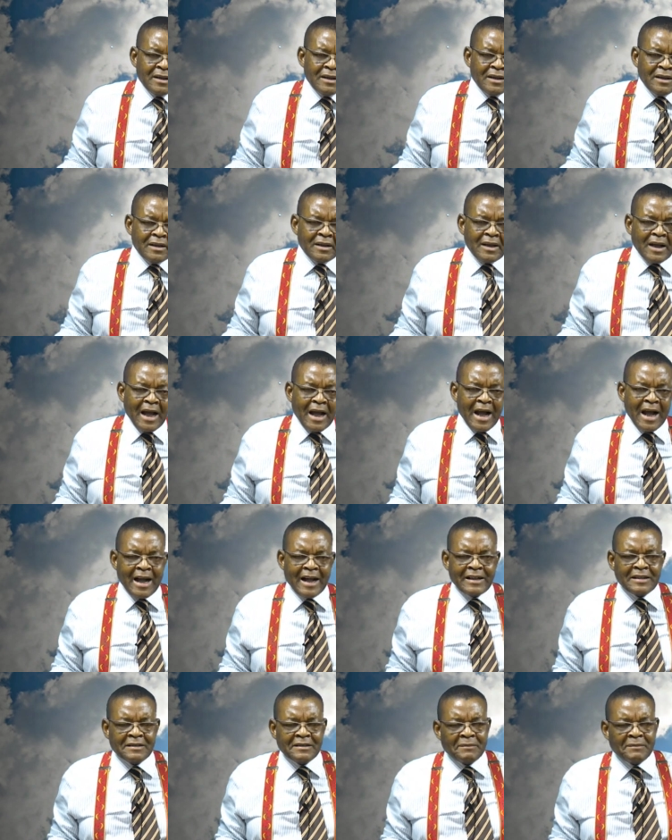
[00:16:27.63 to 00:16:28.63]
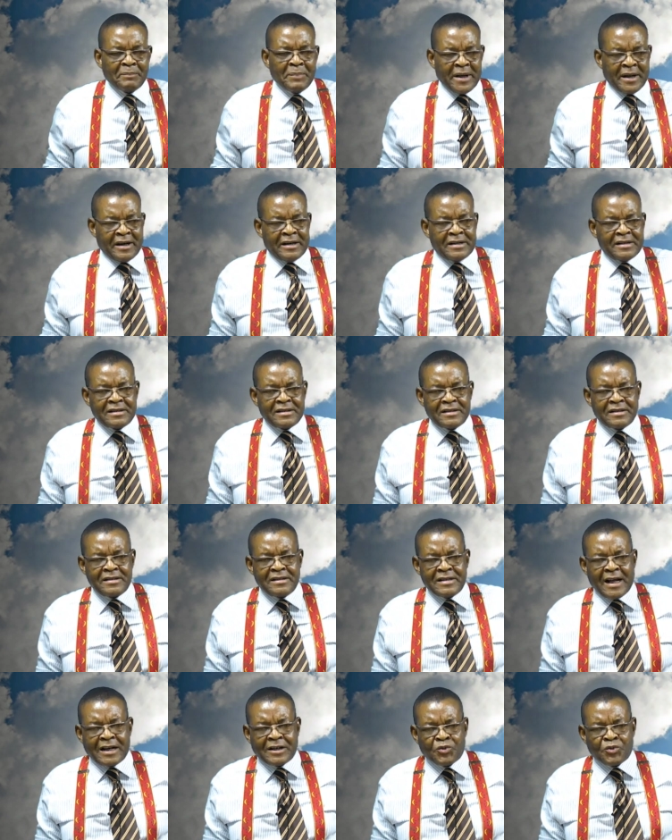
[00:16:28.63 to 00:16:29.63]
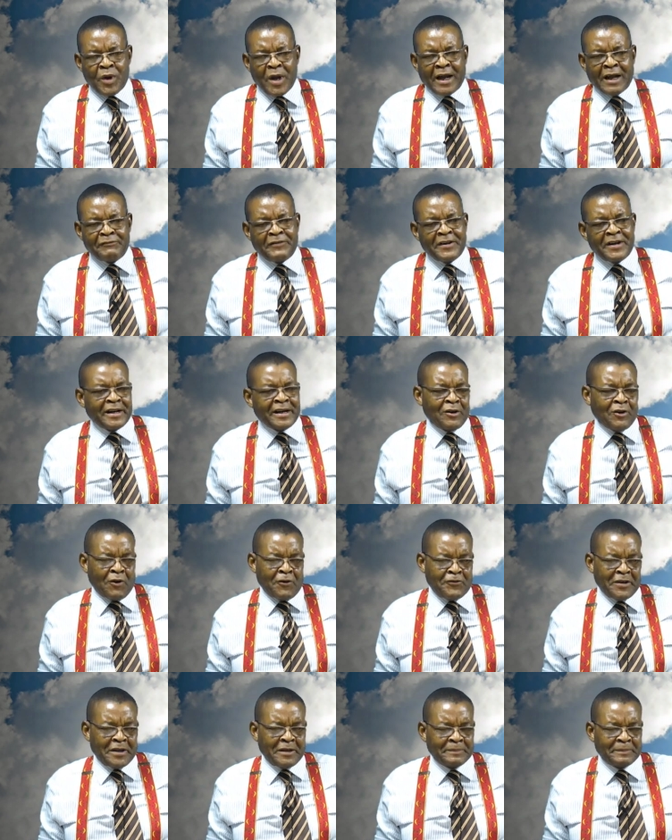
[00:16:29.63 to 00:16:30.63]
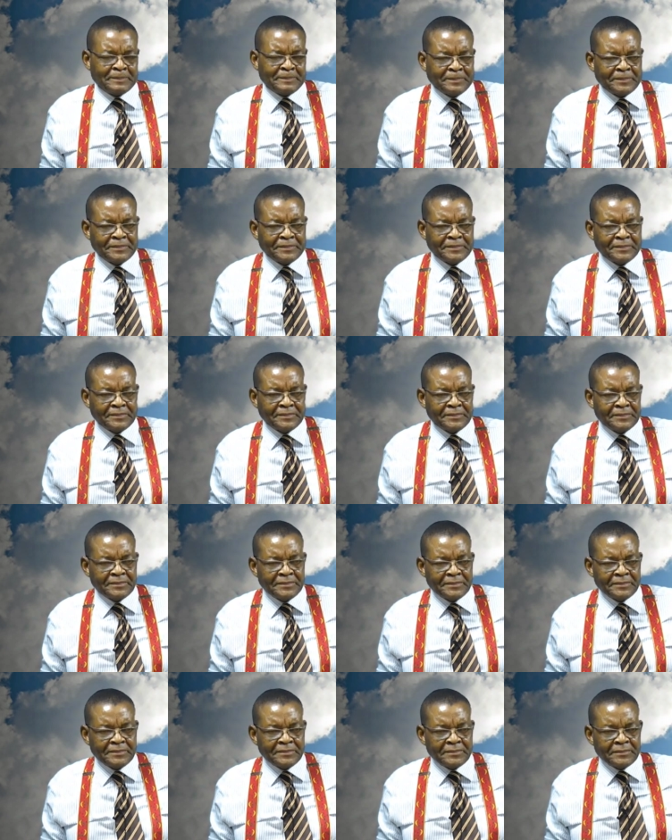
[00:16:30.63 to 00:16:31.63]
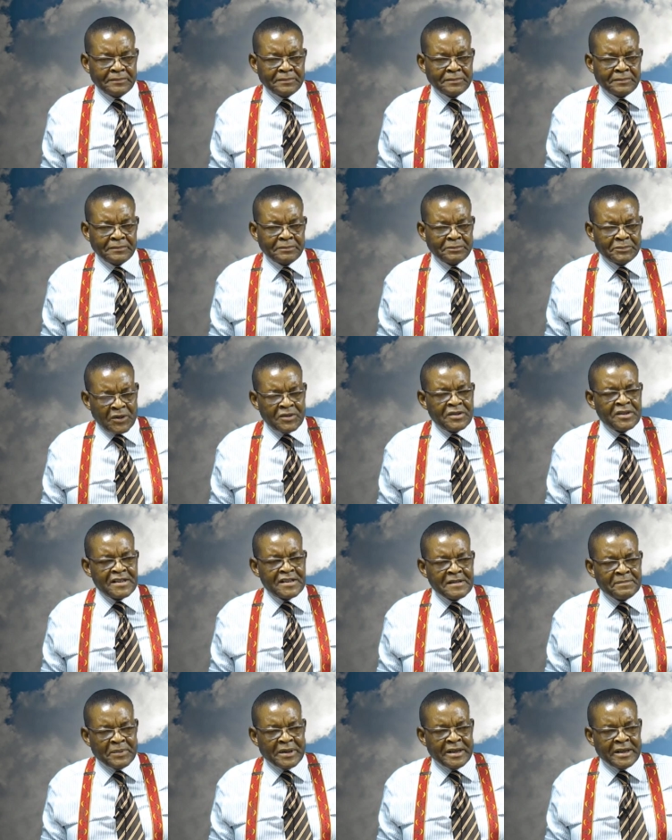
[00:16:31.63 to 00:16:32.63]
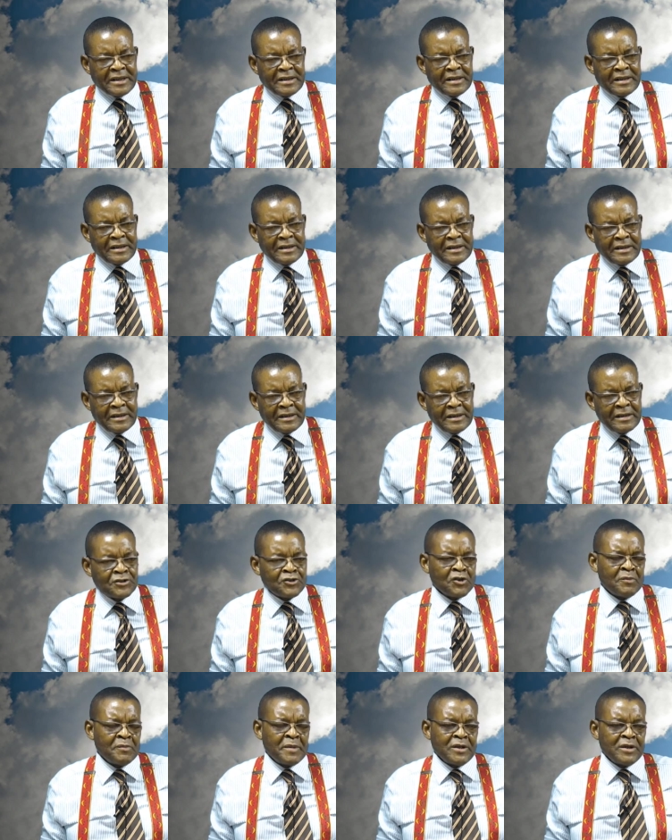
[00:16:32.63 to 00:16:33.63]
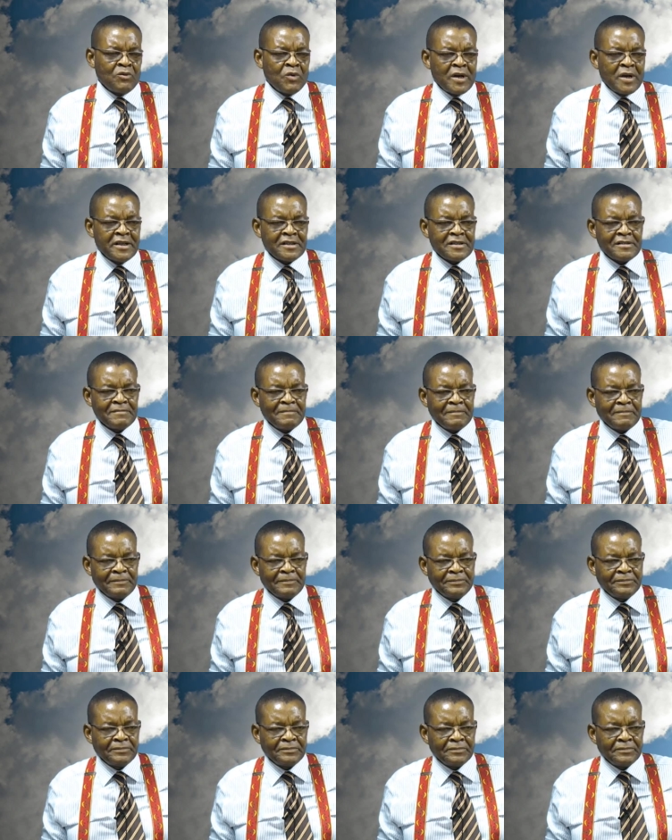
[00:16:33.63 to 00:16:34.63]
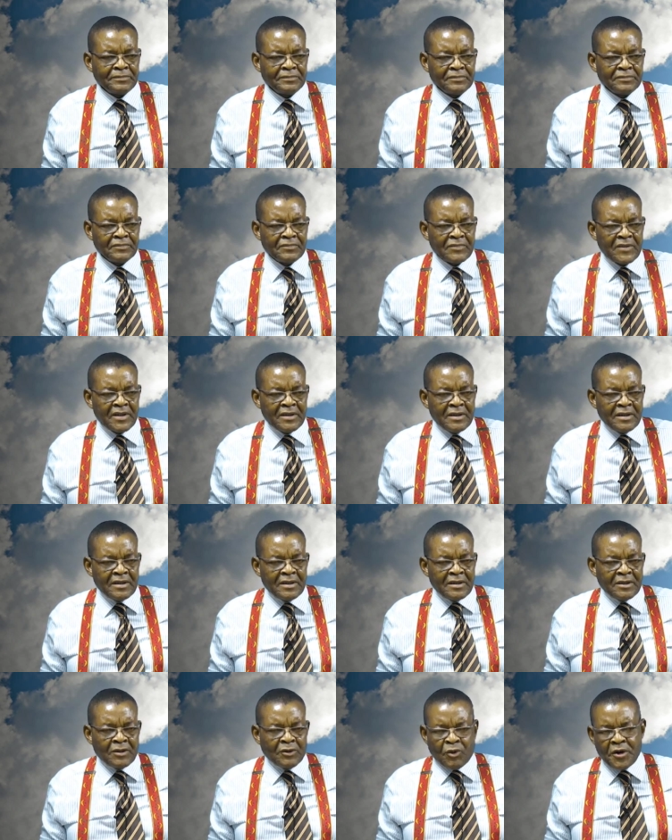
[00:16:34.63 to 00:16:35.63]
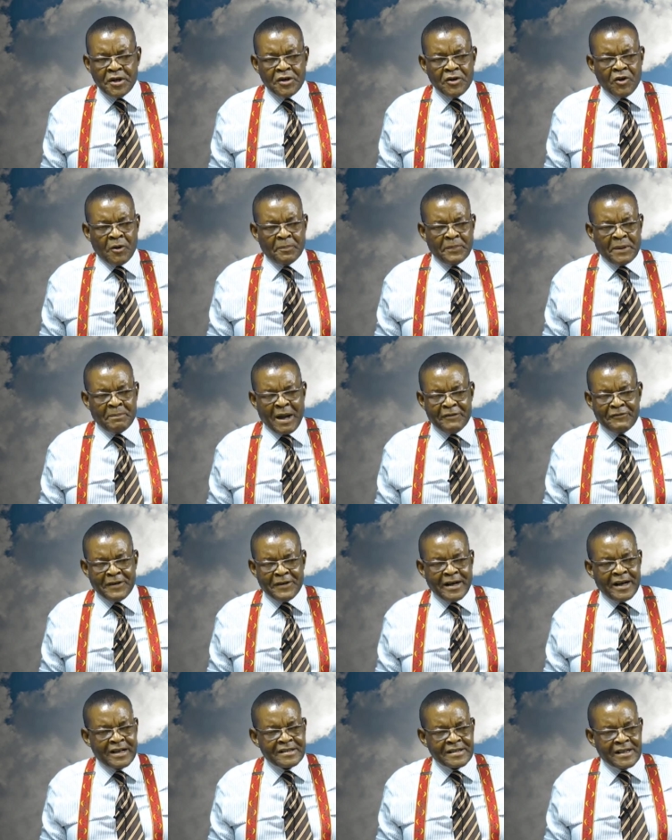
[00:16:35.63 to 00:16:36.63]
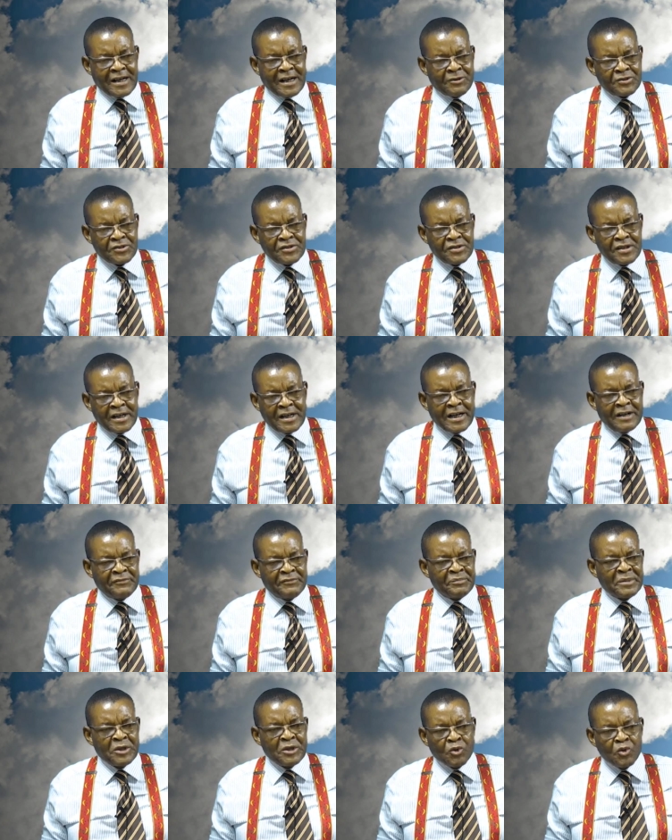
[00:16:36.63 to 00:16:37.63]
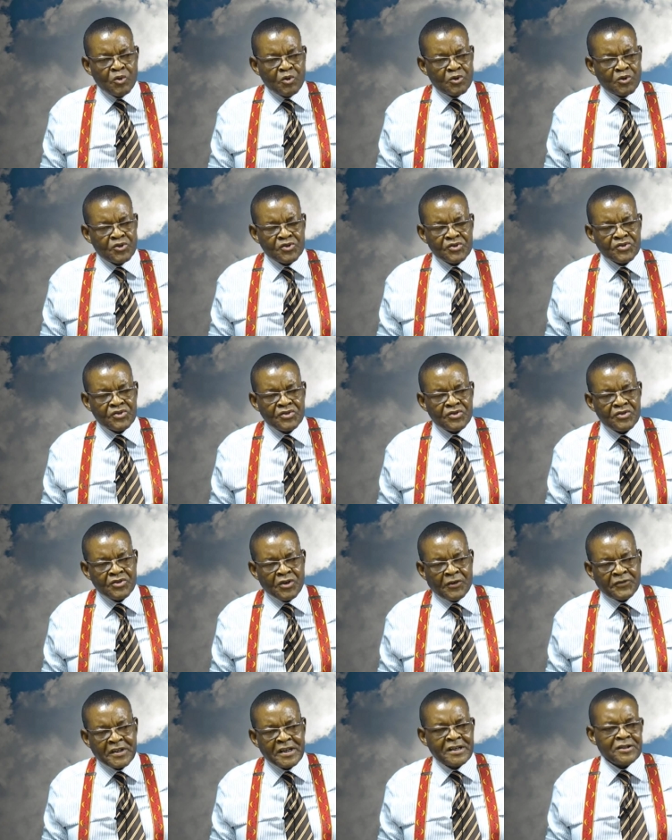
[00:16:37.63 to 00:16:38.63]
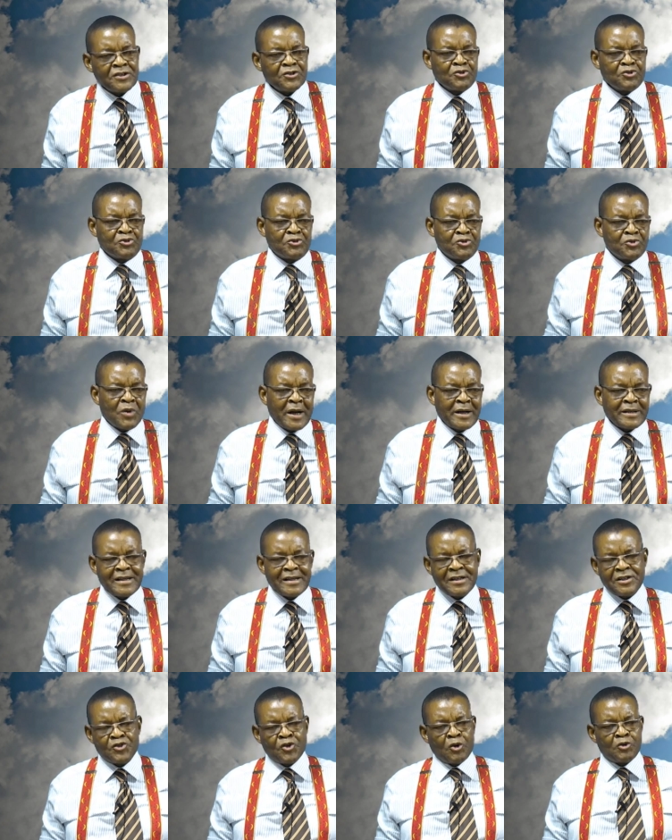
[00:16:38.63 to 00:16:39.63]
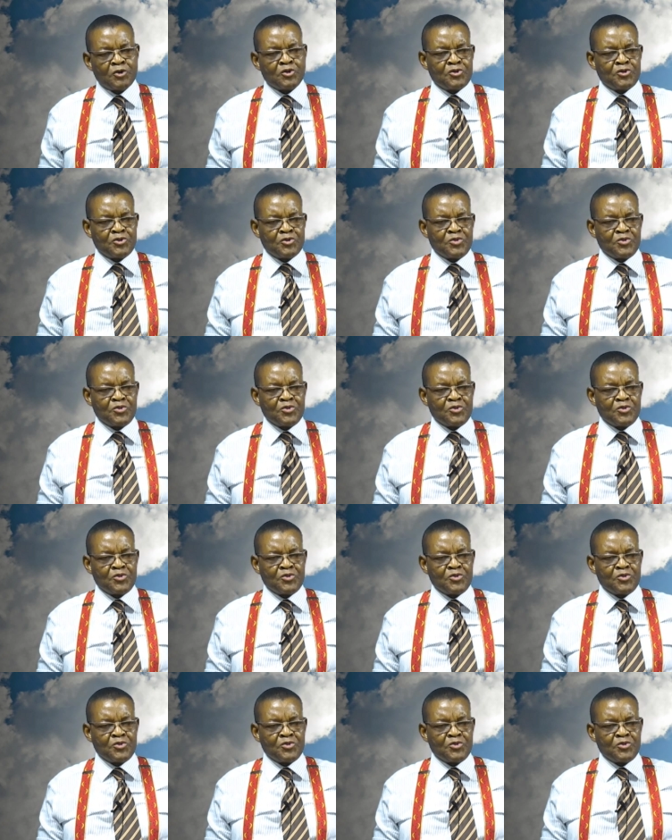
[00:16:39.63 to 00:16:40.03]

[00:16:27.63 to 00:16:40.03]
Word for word: I had parents that were very loving or disciplined in so many ways. Growing up in my father's house, they gave me rules of things to do and things not to do.